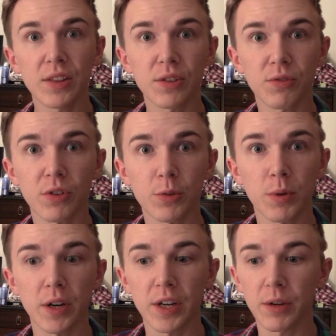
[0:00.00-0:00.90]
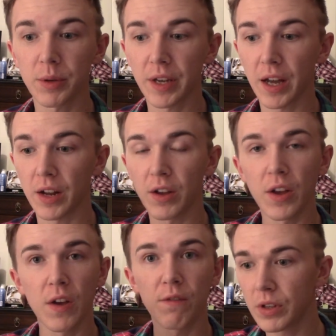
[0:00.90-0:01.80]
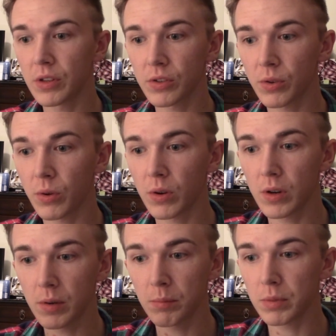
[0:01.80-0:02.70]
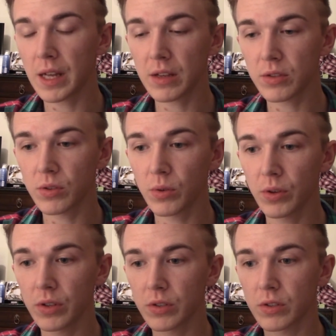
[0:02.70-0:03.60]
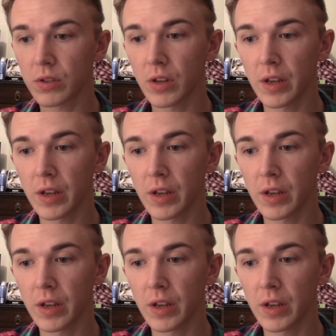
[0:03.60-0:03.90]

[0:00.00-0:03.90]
this first part here, we got a Venusaur, Blastoise,